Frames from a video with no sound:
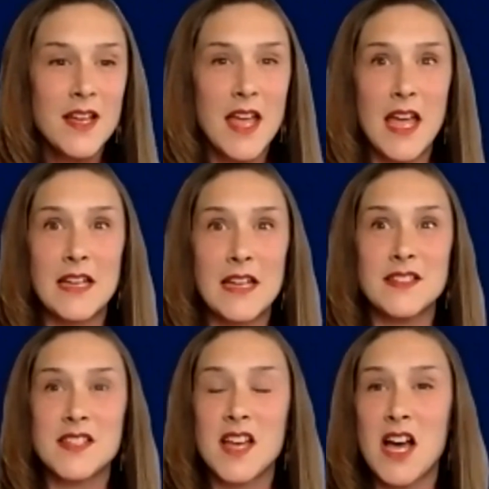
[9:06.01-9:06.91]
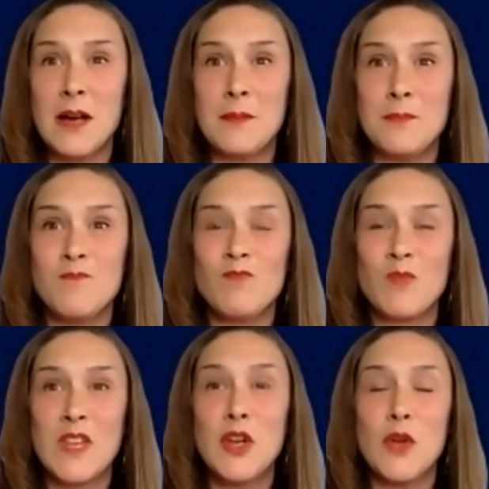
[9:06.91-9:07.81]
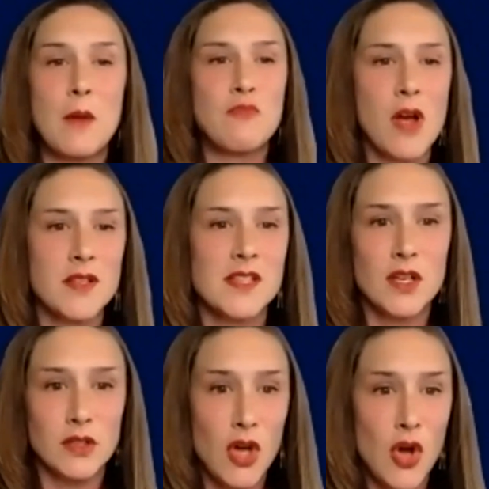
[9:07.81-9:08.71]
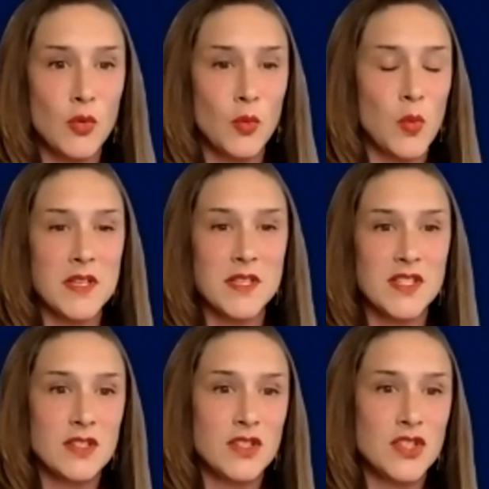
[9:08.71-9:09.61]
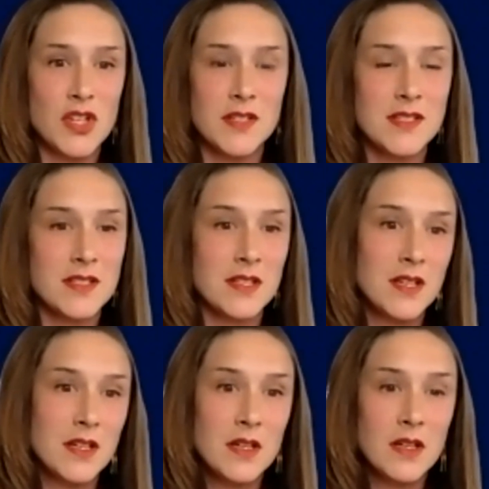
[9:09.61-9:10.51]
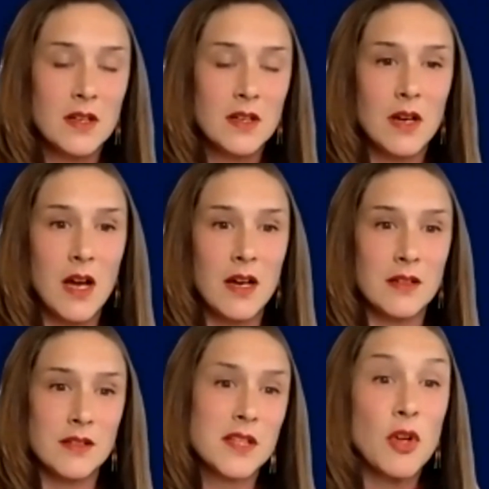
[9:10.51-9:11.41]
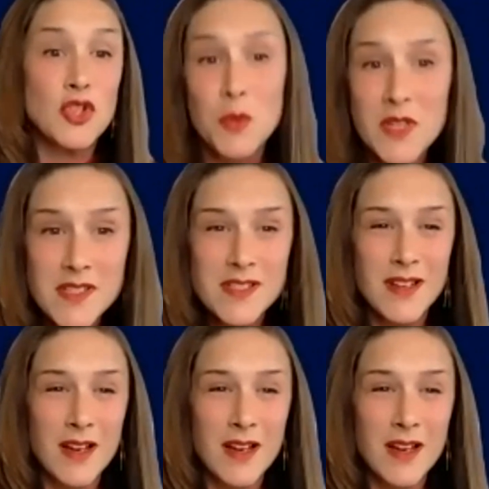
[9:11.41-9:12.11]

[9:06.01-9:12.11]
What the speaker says: And, that process alone was just tumultuous.